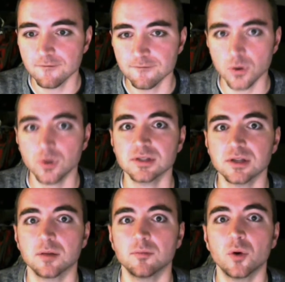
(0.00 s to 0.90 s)
Focus
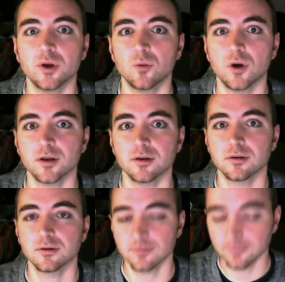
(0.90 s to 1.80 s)
on point one.
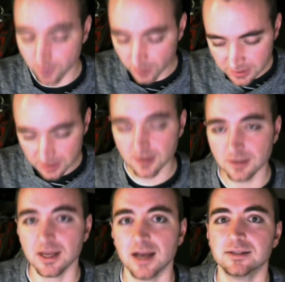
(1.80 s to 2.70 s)
Focus on the
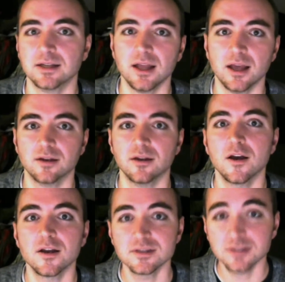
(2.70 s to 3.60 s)
task at hand.
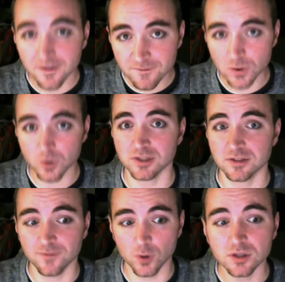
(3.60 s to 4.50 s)
Stay
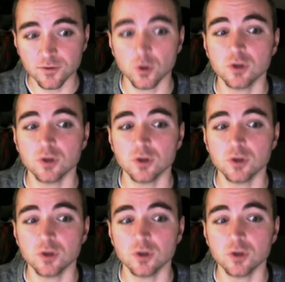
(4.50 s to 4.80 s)
focused. Focus, focus,